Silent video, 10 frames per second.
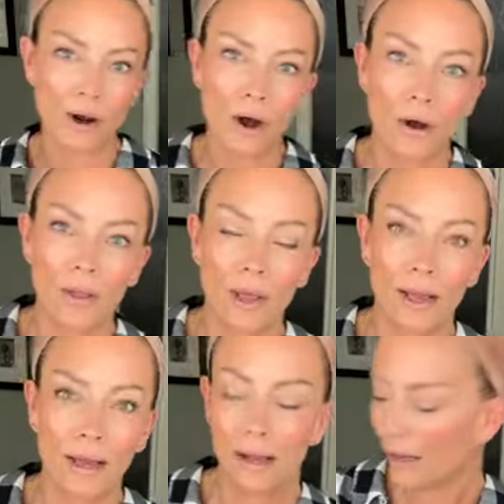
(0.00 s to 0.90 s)
what all
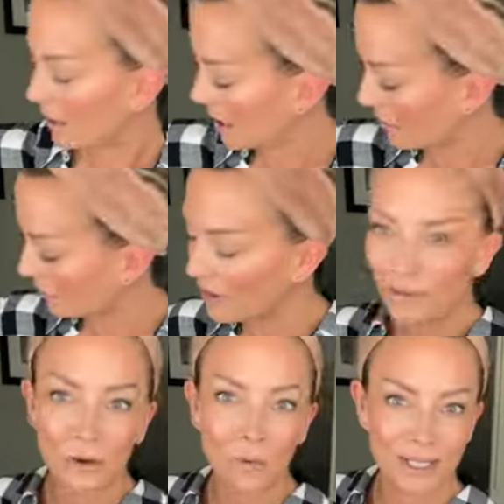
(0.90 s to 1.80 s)
the
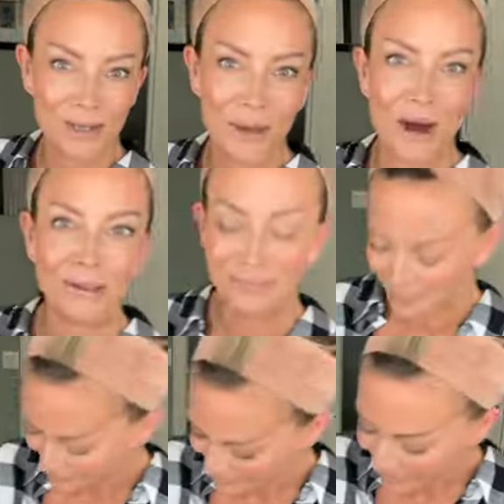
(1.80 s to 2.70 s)
kerfuffle was about.
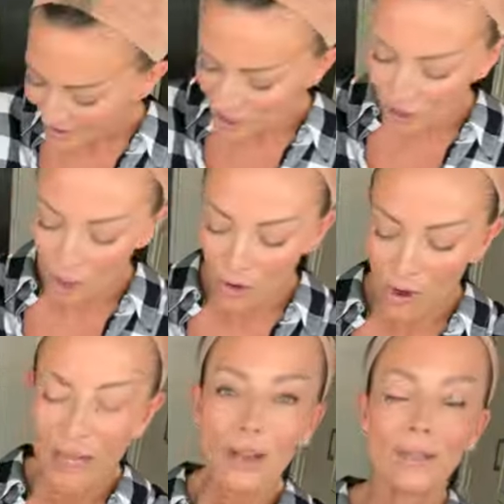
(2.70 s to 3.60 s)

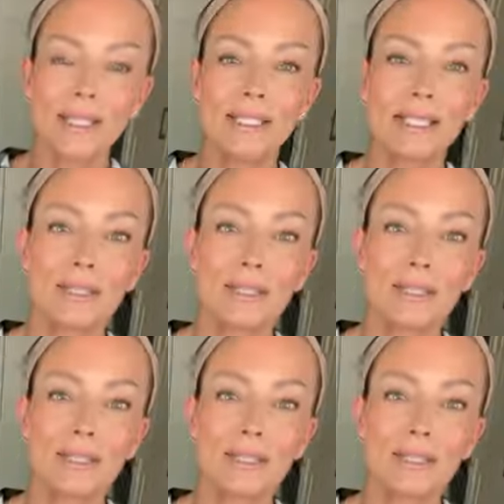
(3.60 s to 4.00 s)
So this